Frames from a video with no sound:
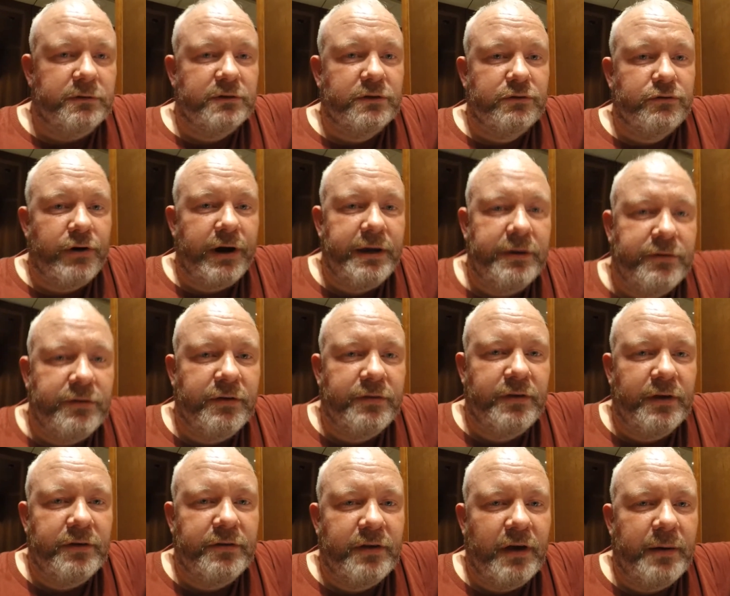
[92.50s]
Great to
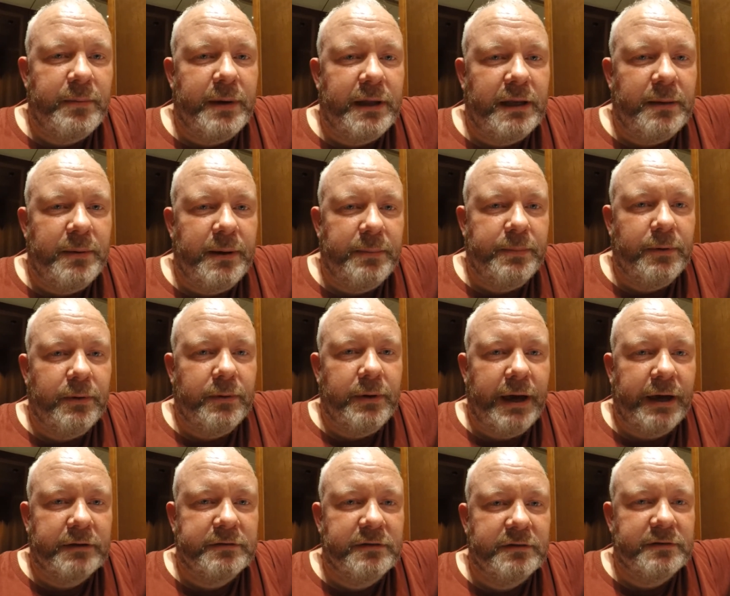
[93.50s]
see so many people
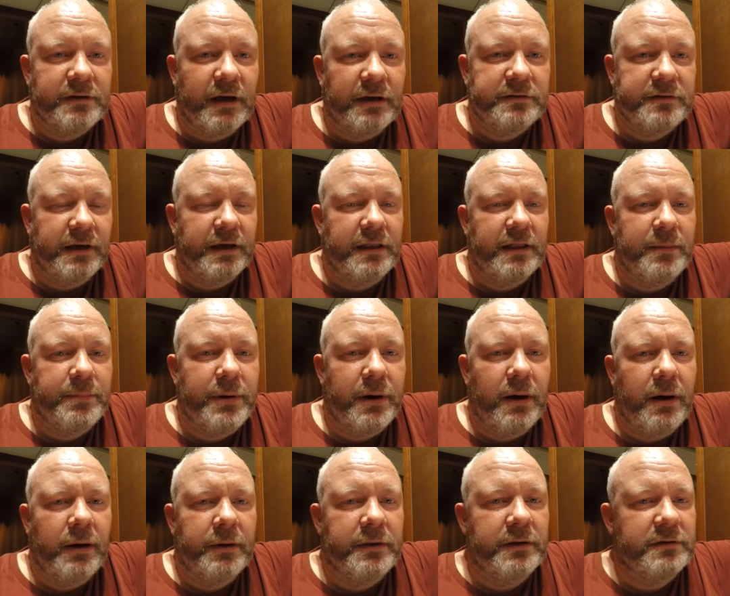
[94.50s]
exercising in the
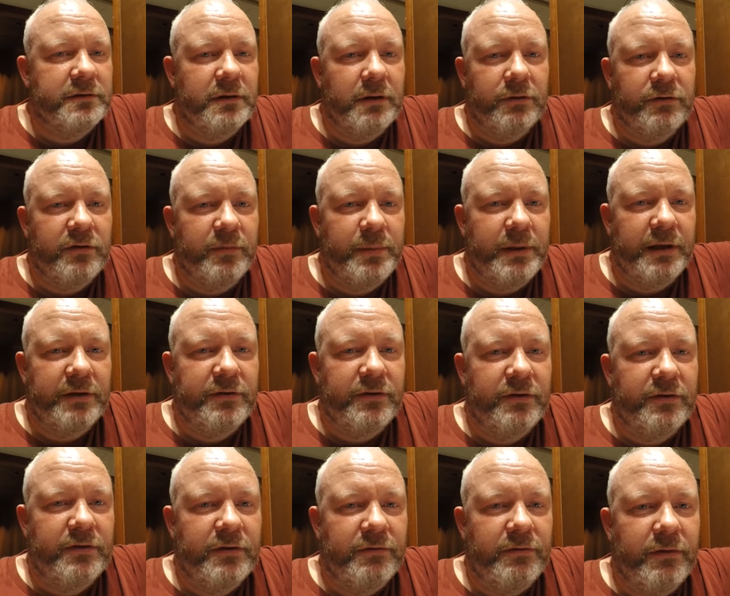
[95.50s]
park. There's lots of
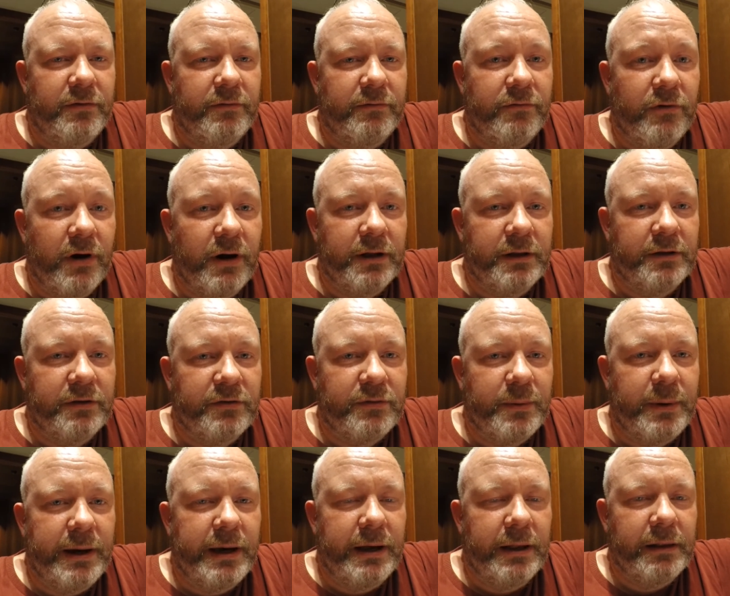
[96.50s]
places to run as
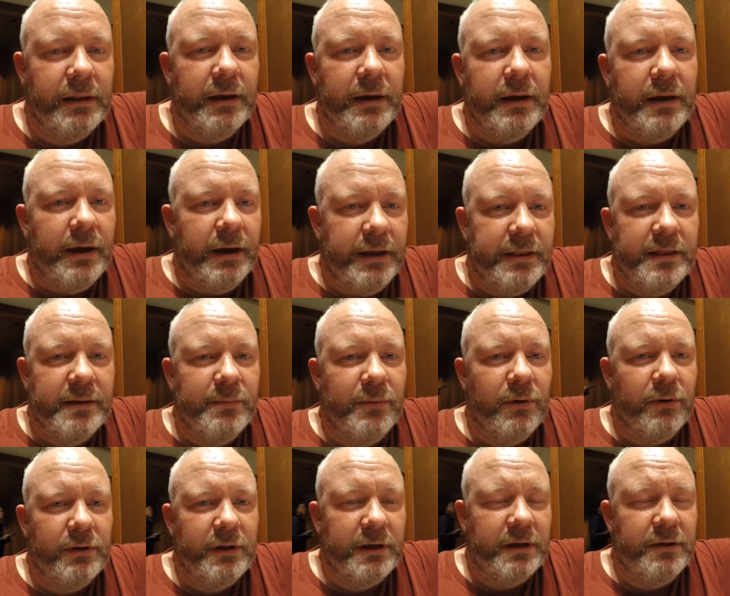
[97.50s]
well. In the
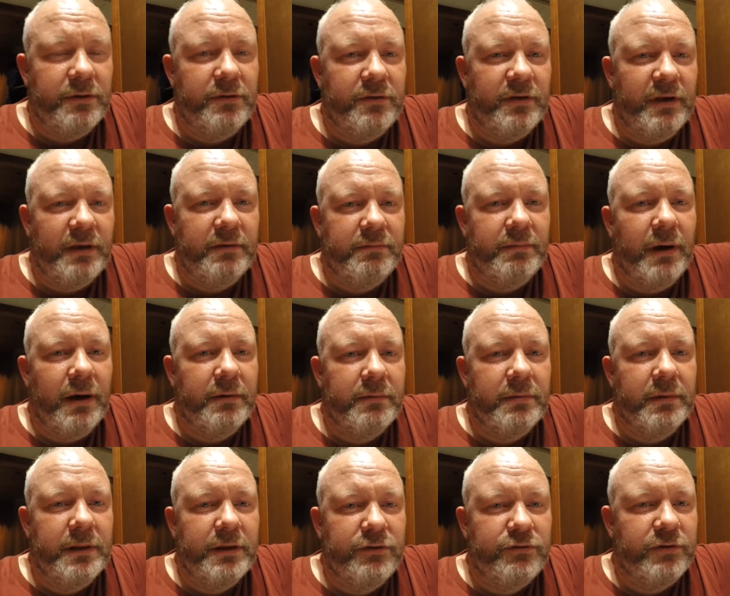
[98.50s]
morning you see
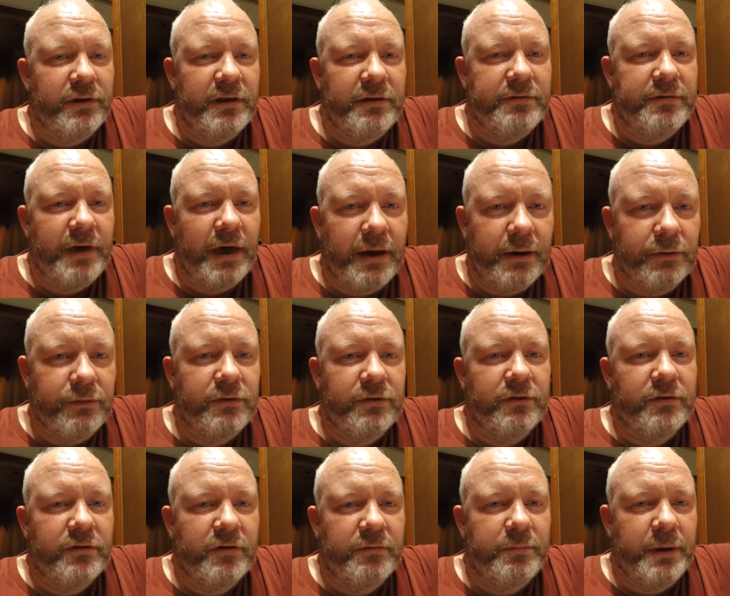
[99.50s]
literally
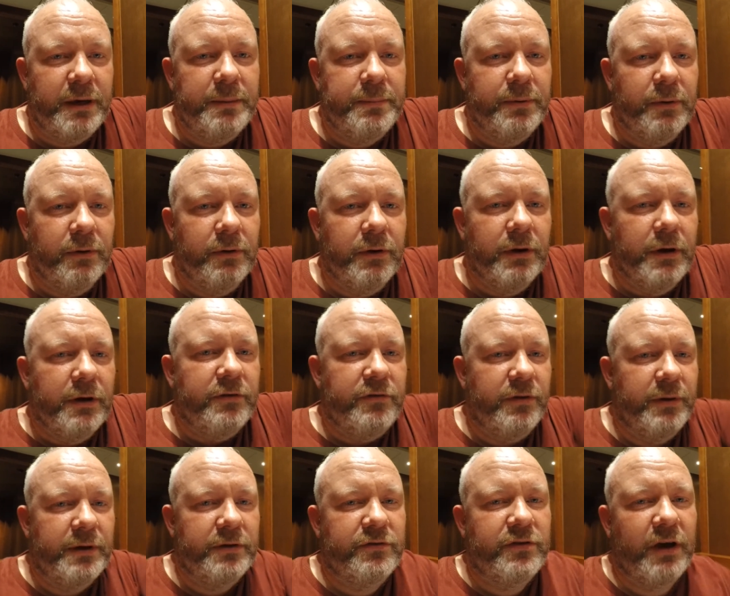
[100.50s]
thousands of people
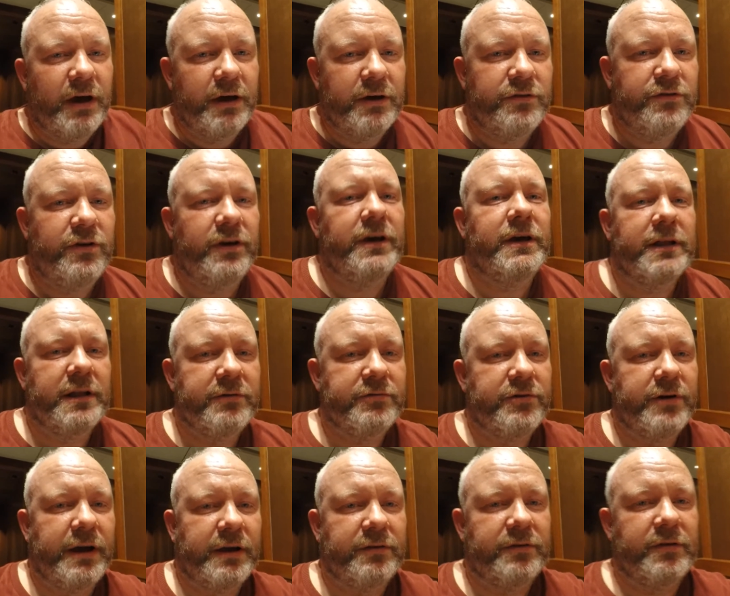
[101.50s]
doing Tai Chi and
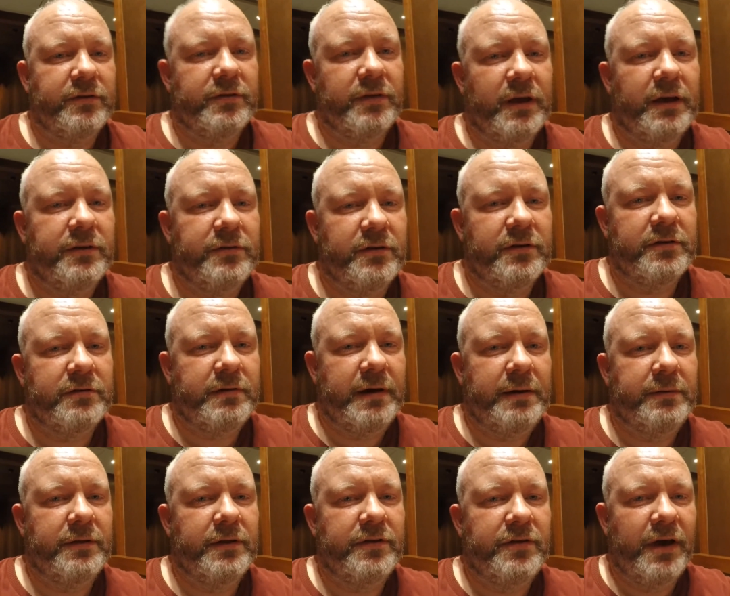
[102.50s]
other exercises
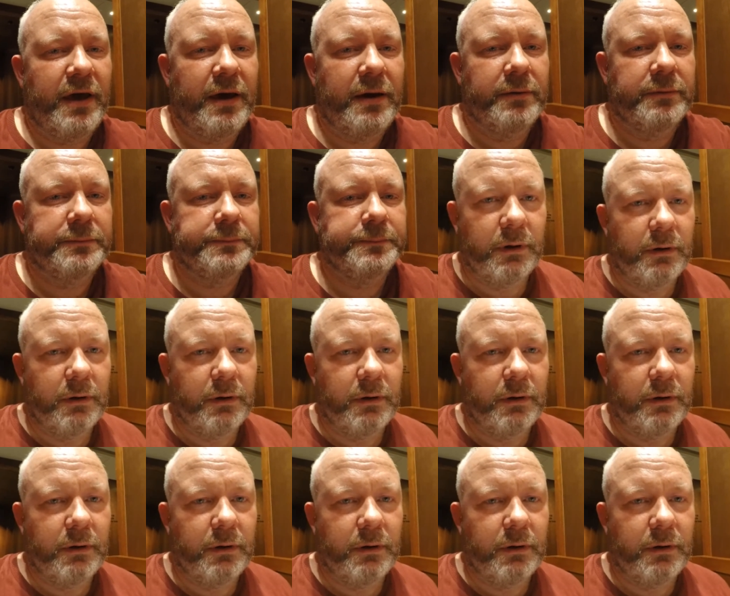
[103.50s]
around the town.